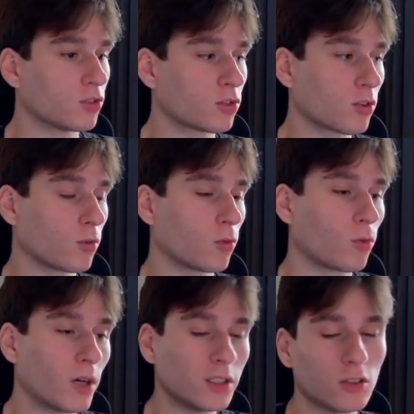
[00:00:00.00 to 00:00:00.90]
So
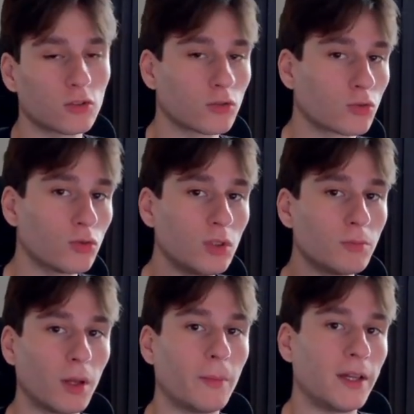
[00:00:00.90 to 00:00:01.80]
why not to
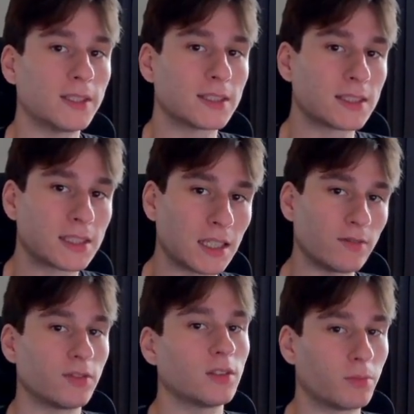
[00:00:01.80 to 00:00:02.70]
implement
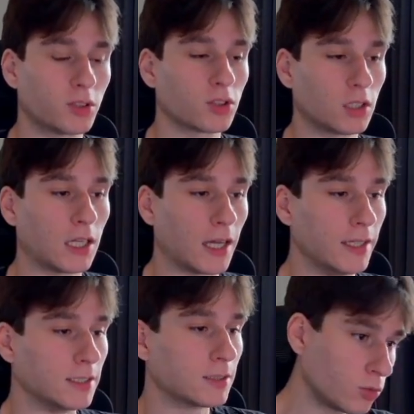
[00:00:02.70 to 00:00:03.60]
something
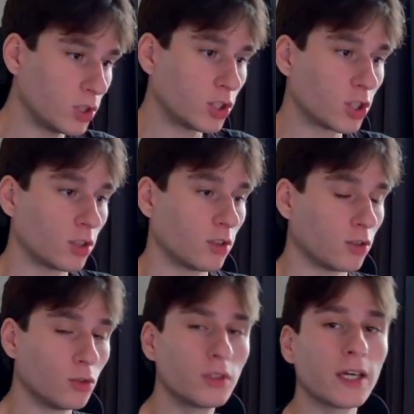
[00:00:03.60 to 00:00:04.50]
personalized, which
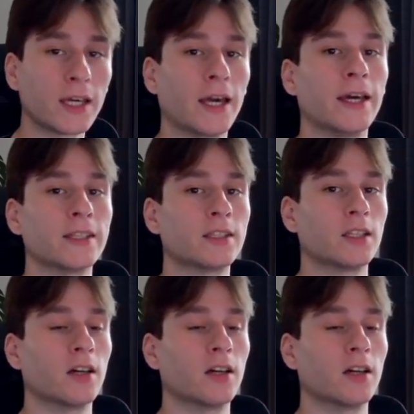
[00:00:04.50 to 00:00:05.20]
you can get